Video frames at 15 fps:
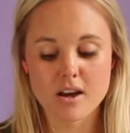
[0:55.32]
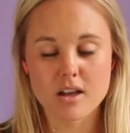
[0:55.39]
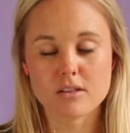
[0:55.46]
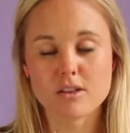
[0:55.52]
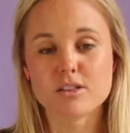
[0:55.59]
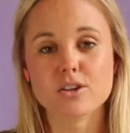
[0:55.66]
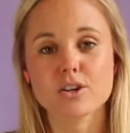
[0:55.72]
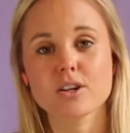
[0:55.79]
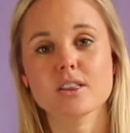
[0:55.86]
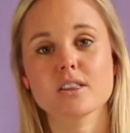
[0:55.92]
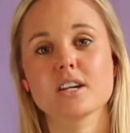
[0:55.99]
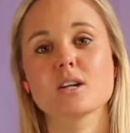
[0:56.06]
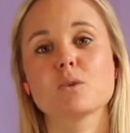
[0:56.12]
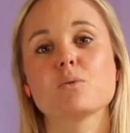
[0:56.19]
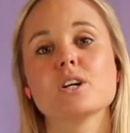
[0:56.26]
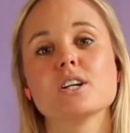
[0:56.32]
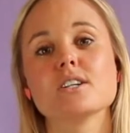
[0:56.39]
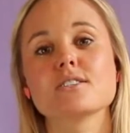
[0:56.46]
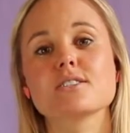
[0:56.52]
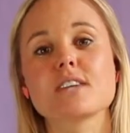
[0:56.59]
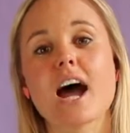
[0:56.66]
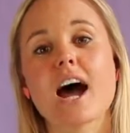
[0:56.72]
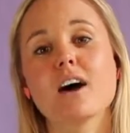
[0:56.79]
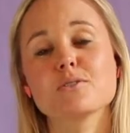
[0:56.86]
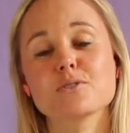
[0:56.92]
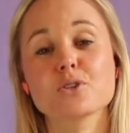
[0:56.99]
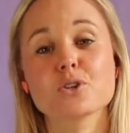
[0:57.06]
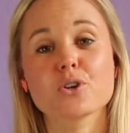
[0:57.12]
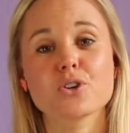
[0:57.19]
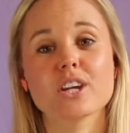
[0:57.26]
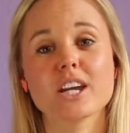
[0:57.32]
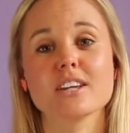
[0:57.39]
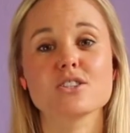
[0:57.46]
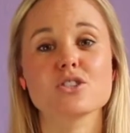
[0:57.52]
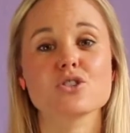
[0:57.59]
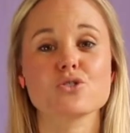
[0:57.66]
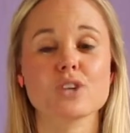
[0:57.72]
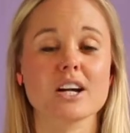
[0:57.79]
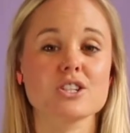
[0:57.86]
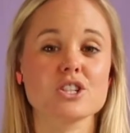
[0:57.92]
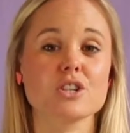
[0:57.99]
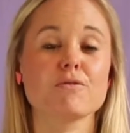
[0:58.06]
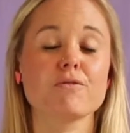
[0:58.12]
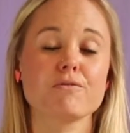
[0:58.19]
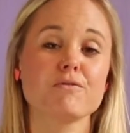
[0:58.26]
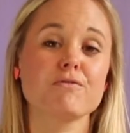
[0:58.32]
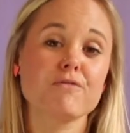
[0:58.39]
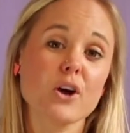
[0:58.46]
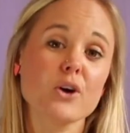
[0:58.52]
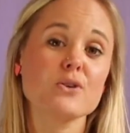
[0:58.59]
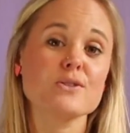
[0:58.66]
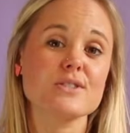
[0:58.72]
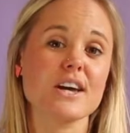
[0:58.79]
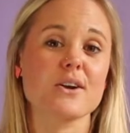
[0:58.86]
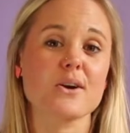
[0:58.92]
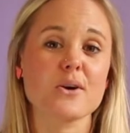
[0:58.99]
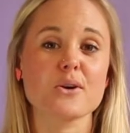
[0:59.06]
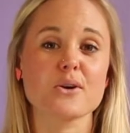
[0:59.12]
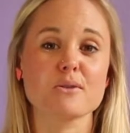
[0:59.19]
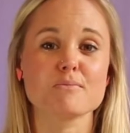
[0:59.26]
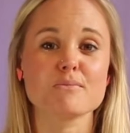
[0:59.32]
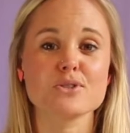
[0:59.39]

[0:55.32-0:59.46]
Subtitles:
And the third thing was how to create structured flows at home.